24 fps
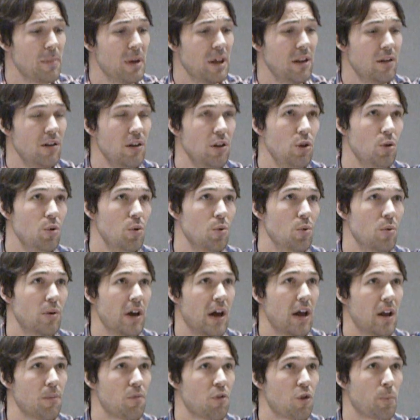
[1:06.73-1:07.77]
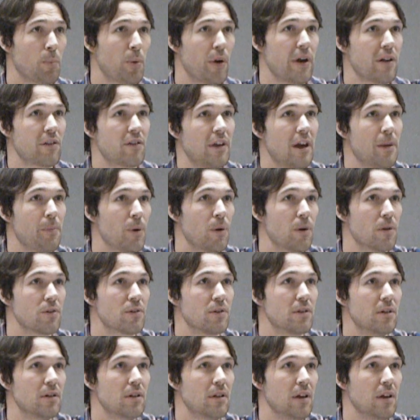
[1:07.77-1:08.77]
I mean, you kind of suppress that person,